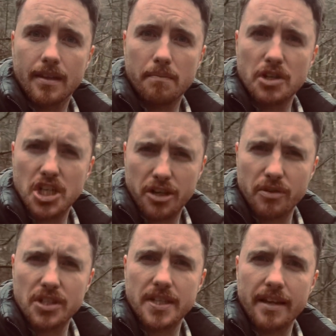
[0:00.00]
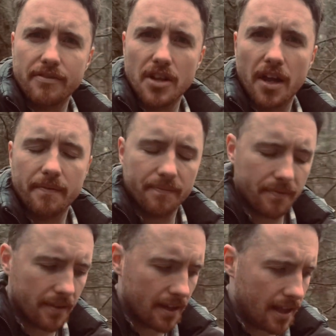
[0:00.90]
But she received none.
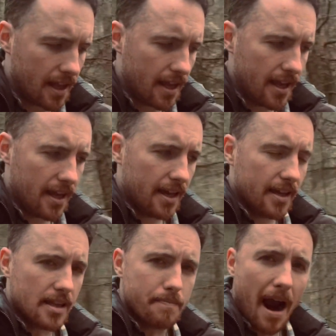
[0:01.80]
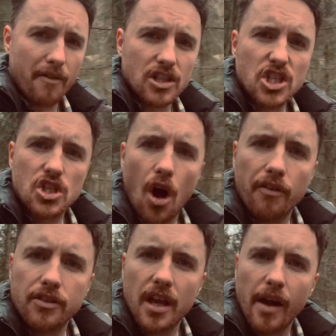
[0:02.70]
The Baron
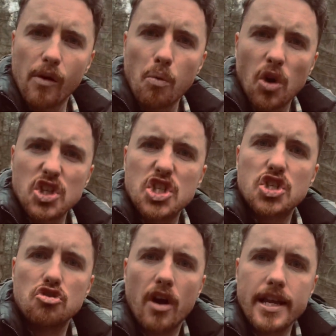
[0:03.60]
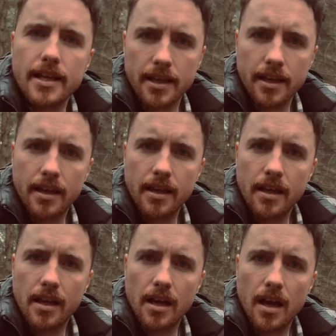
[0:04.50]
scoffed and with one strike
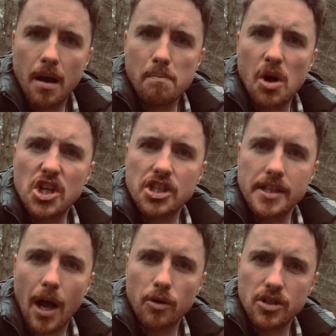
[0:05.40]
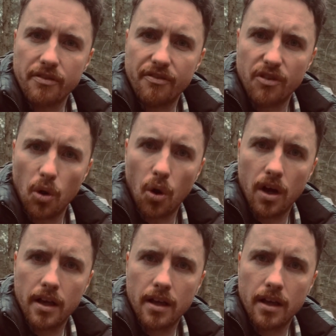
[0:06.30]
pushed her down to the floor,